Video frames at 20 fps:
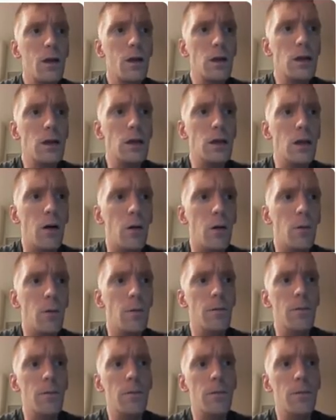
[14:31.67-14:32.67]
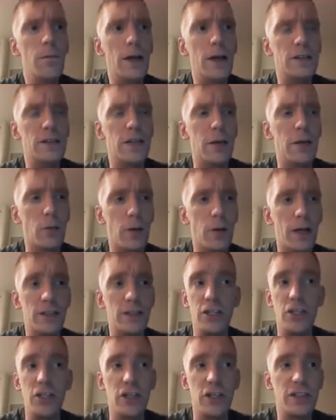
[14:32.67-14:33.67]
You know, as
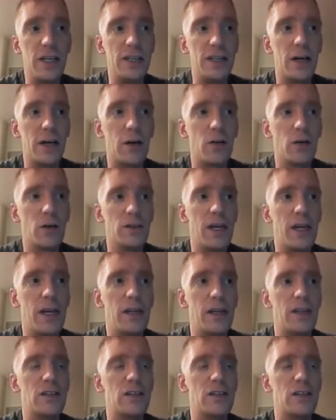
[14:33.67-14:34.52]
they just hit Town Hall 10 and